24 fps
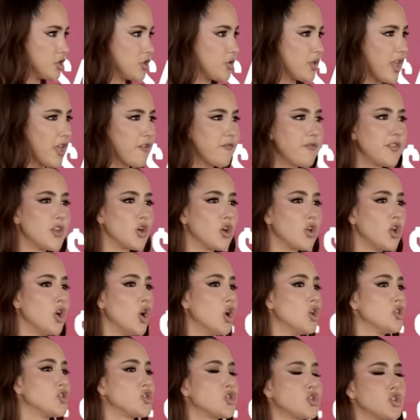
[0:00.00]
Do they feel
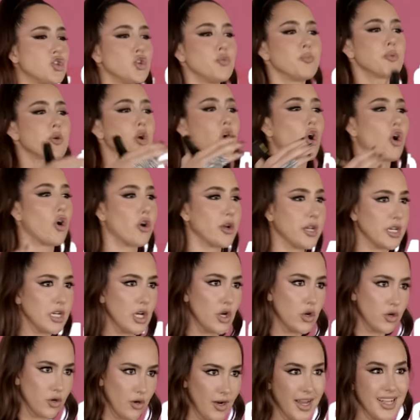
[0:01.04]
super hard
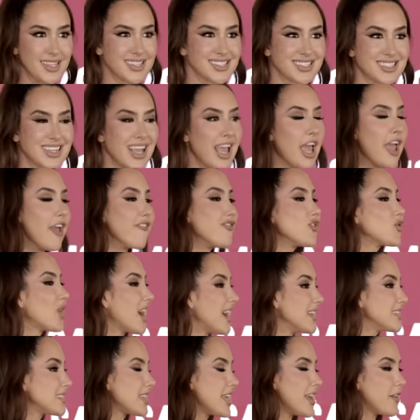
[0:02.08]
and onerous? If you
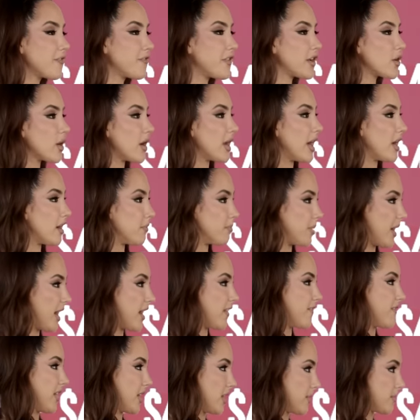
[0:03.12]
guys can't figure out how to
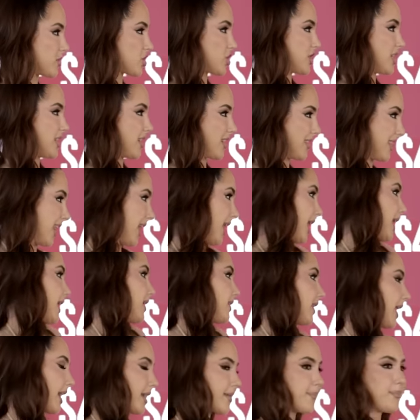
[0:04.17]
buy a vending machine online,
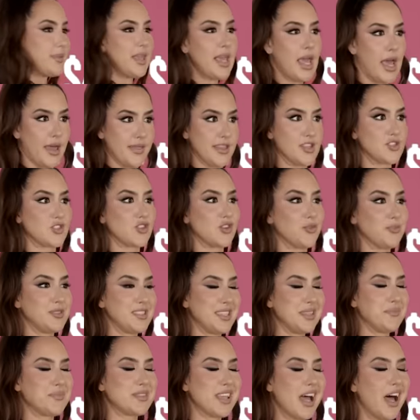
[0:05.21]
like, yeah, this could
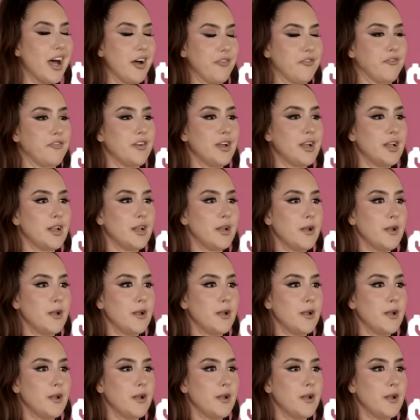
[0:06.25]
seem tough.